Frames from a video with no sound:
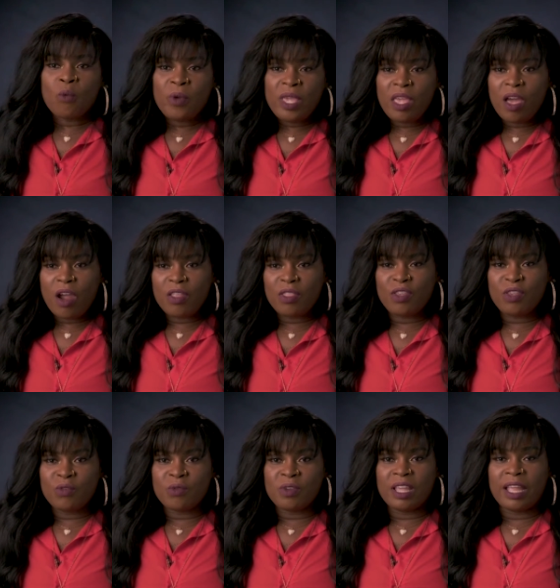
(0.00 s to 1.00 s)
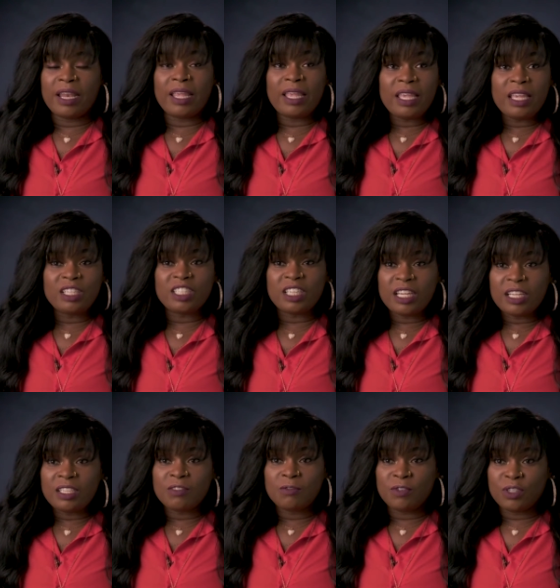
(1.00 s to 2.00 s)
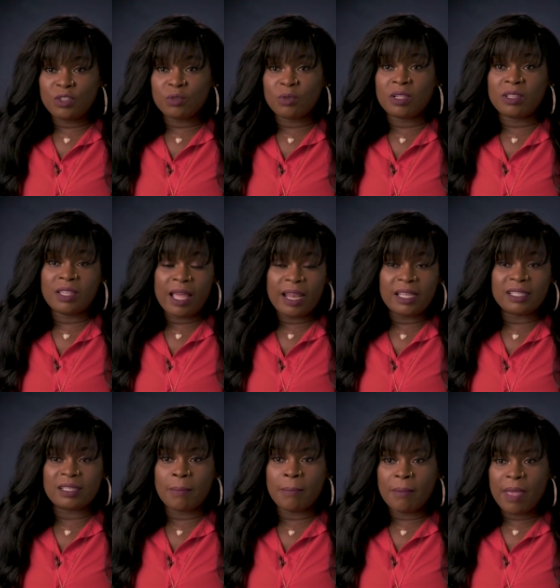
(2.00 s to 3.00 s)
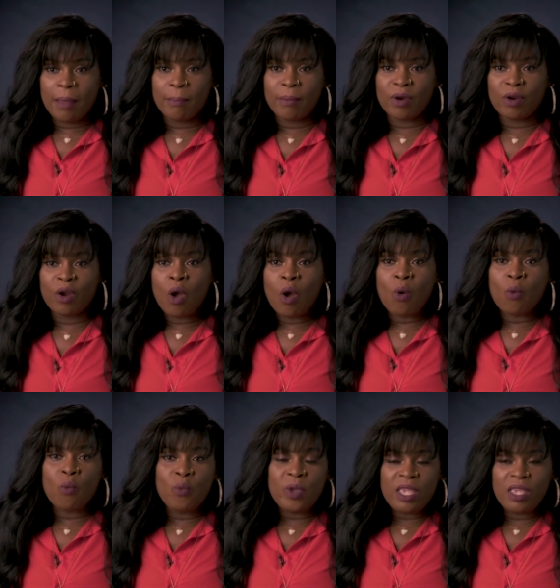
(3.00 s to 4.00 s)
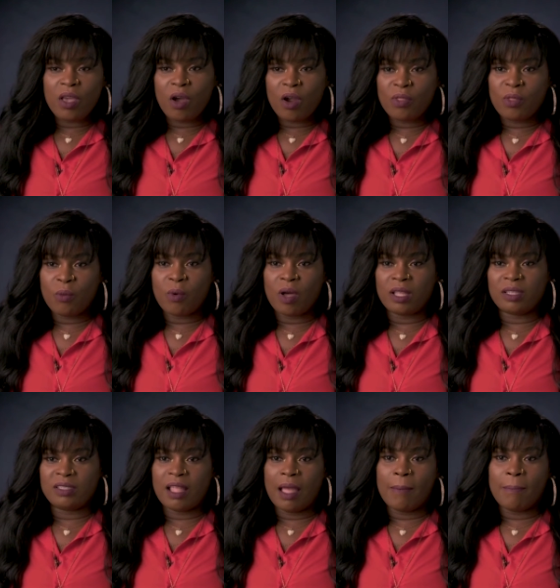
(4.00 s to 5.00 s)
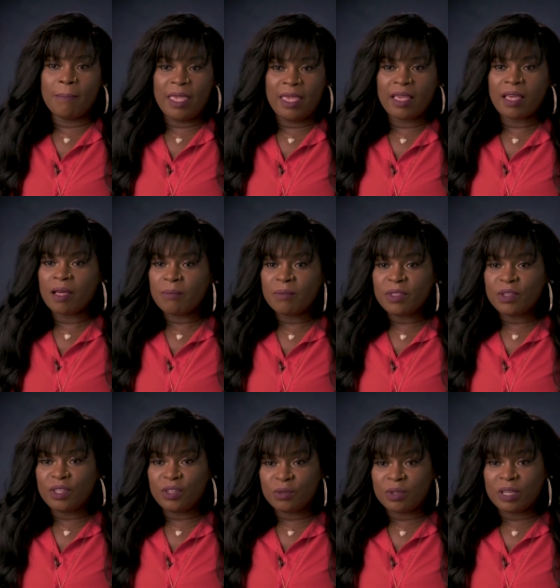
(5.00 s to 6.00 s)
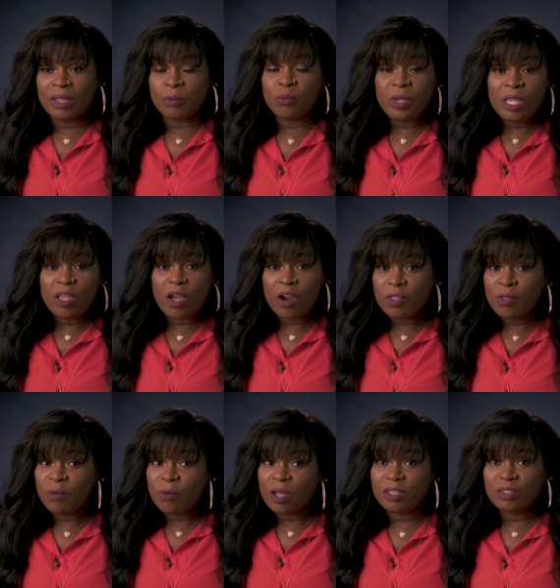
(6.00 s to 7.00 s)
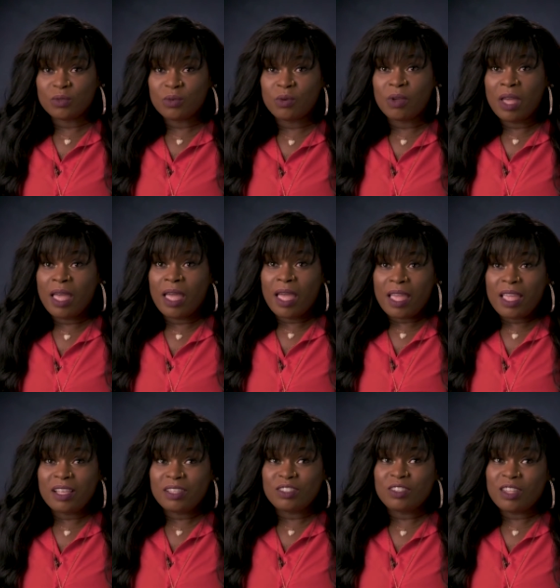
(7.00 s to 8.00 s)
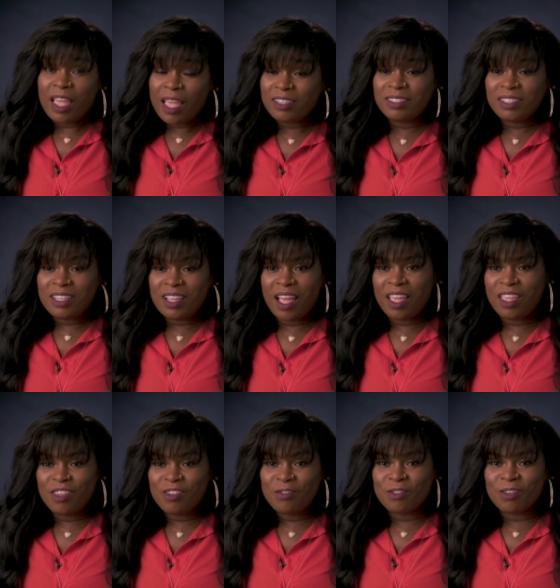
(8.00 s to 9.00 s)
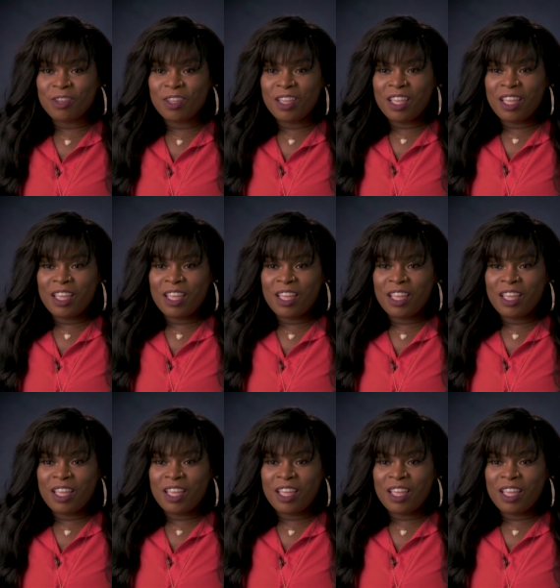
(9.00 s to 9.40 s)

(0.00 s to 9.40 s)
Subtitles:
We are the union. Each individual that is a member, we are the ones that make up the union. We are the ones who is SEIU.